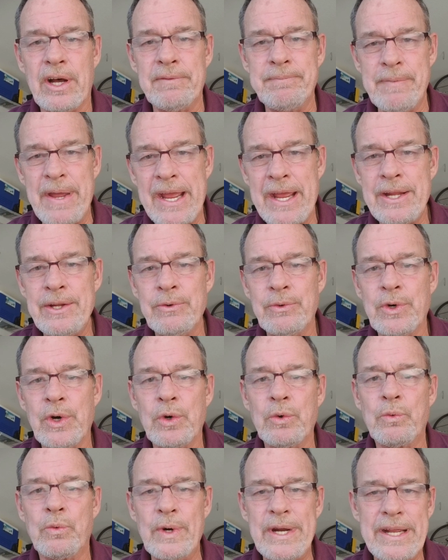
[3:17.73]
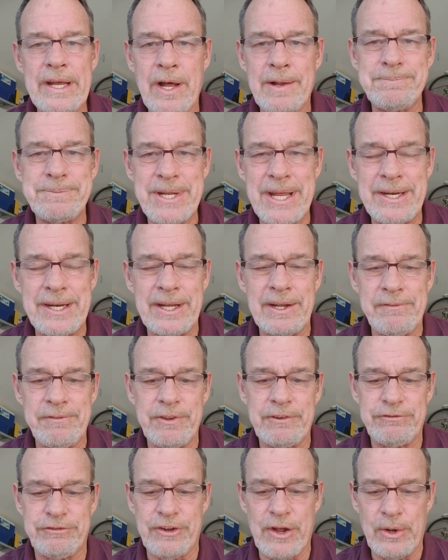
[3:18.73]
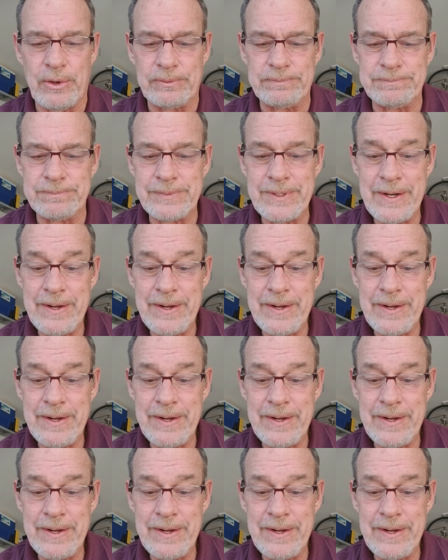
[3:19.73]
a manual re-updating of the phone.